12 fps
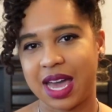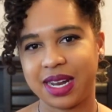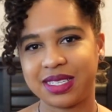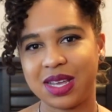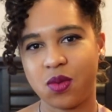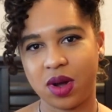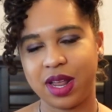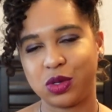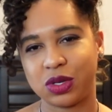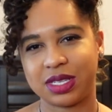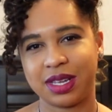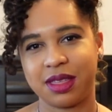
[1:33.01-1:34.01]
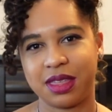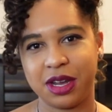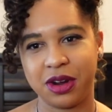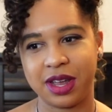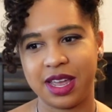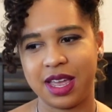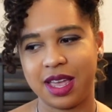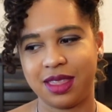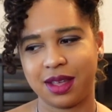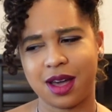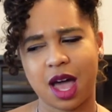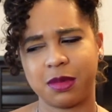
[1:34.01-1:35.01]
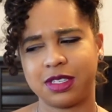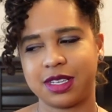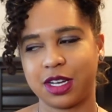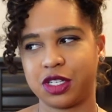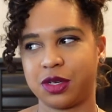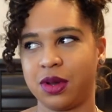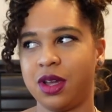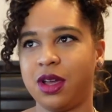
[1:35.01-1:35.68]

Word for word: I did see one interesting theory in the comment section